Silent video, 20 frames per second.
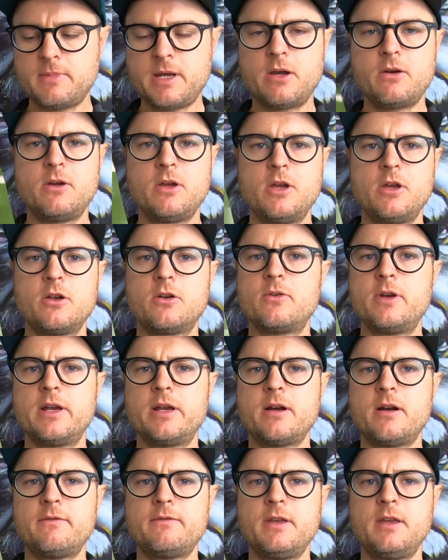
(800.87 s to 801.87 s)
out. Great
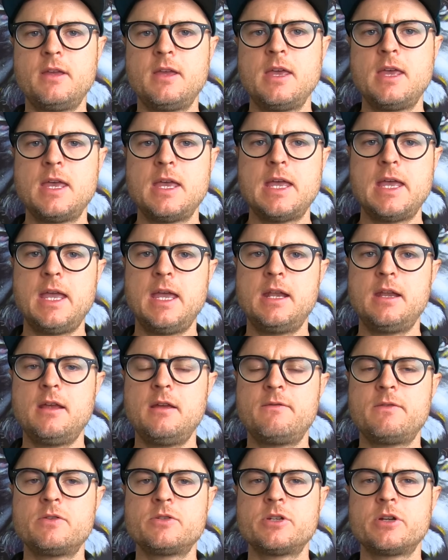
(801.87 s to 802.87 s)
coffee. And
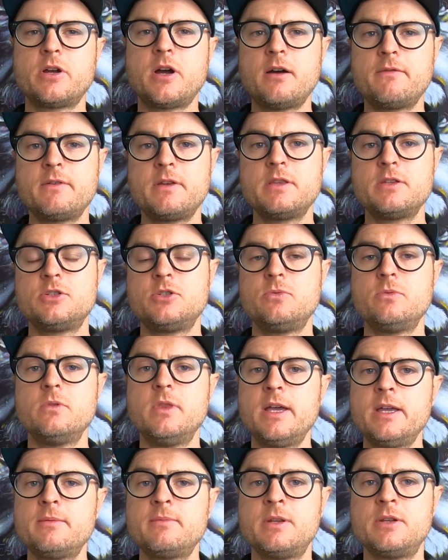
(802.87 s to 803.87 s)
if there's a coffee that you would
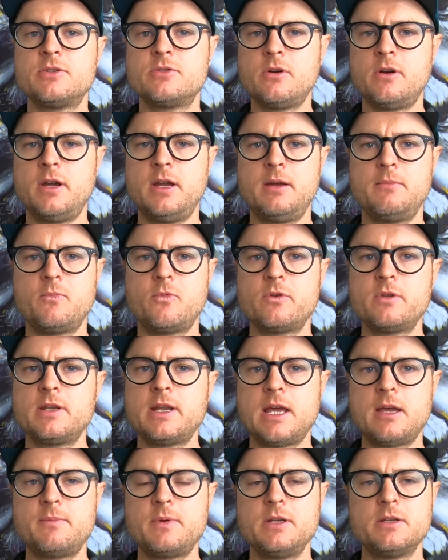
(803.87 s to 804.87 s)
like me to try, I'm more than
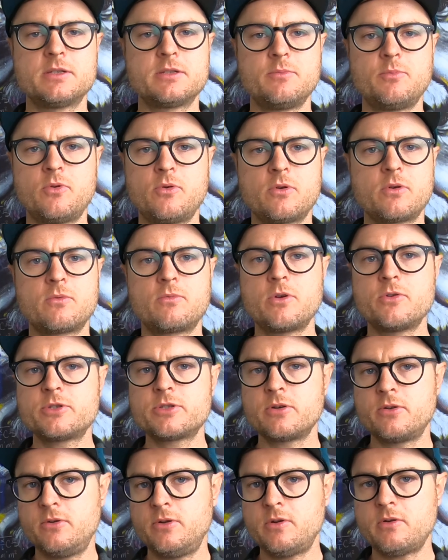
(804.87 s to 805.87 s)
happy to support a
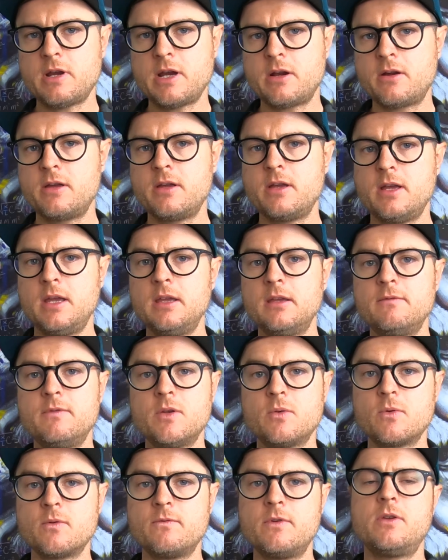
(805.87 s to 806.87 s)
roaster in your area and give
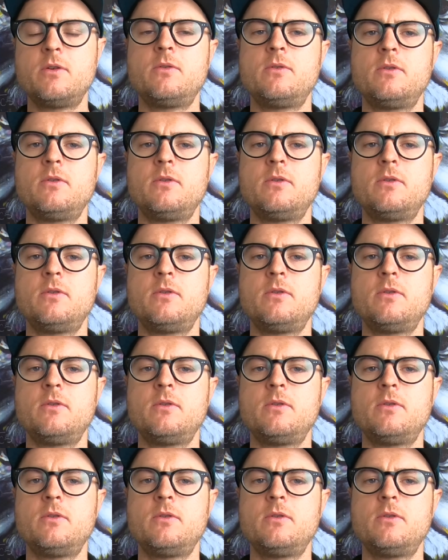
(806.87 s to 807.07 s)
you a review